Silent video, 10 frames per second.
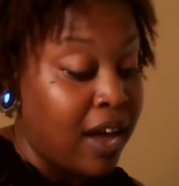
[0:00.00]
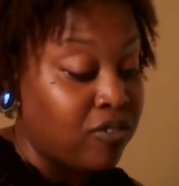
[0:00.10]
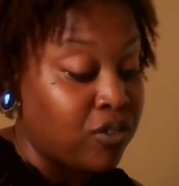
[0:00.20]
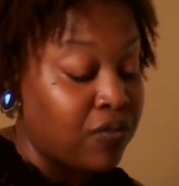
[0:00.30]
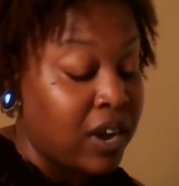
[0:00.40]

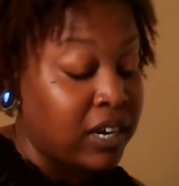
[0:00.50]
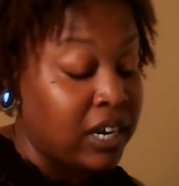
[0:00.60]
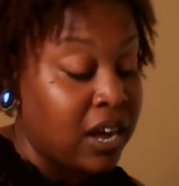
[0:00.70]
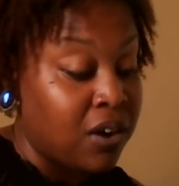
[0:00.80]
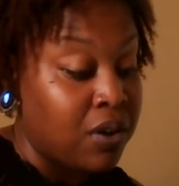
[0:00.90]
after
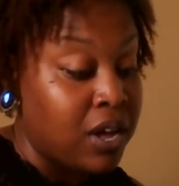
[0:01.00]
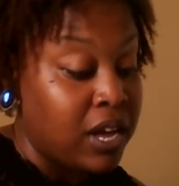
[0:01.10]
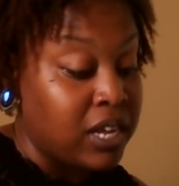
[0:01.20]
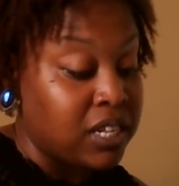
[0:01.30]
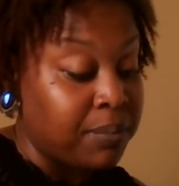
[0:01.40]
finding out
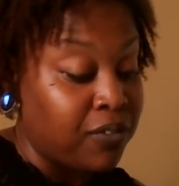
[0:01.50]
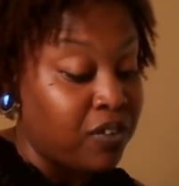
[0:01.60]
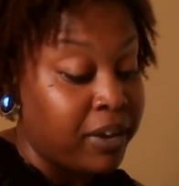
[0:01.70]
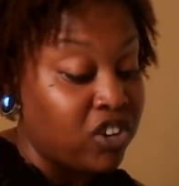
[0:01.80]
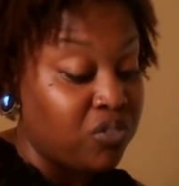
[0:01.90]
some
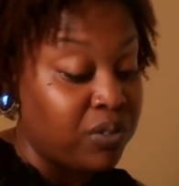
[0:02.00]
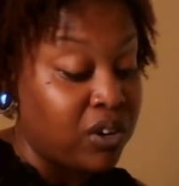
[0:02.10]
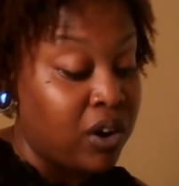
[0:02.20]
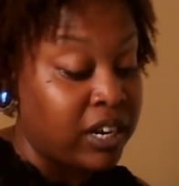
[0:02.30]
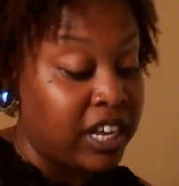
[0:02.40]
information
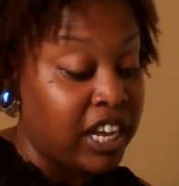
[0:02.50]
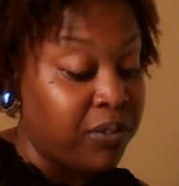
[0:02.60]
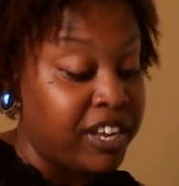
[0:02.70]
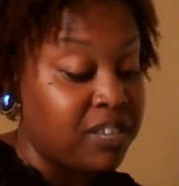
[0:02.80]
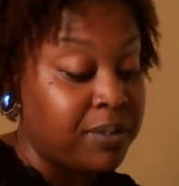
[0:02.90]
regarding the Aries.